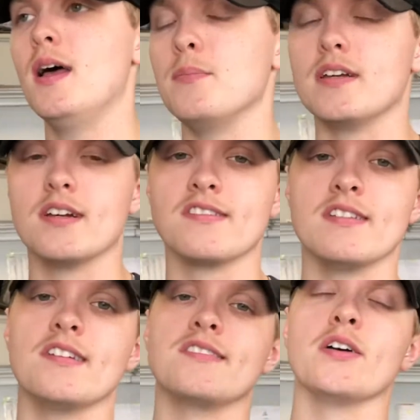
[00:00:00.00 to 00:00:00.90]
because in
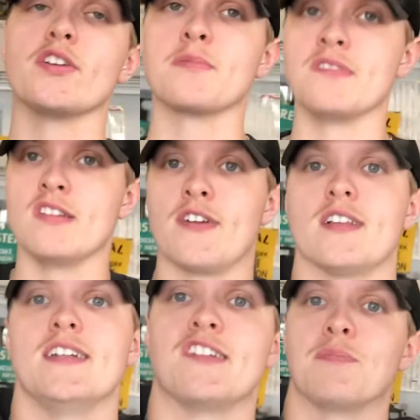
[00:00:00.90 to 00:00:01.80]
this dealer
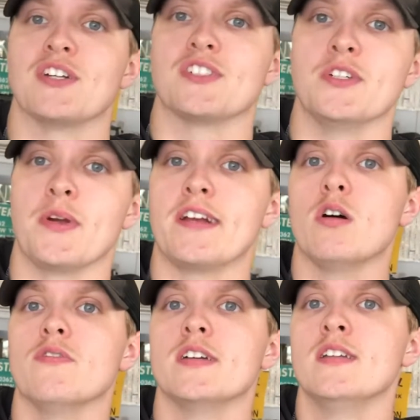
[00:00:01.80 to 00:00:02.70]
specifically, especially during
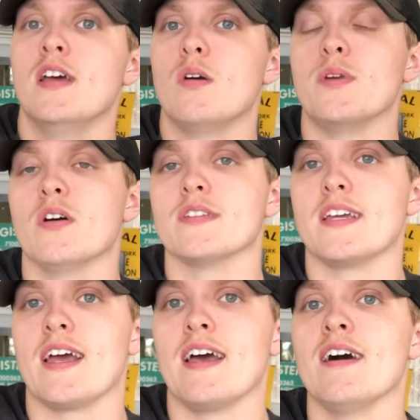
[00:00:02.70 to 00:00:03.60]
COVID, we only
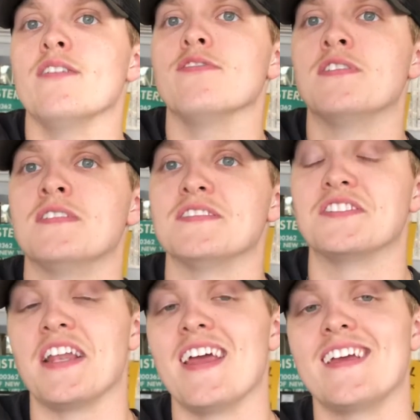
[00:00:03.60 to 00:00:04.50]
have,
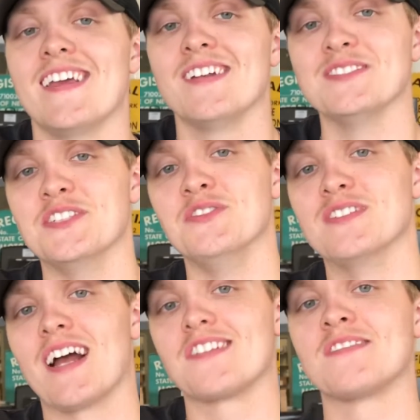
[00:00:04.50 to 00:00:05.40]
today again, only 2 techs,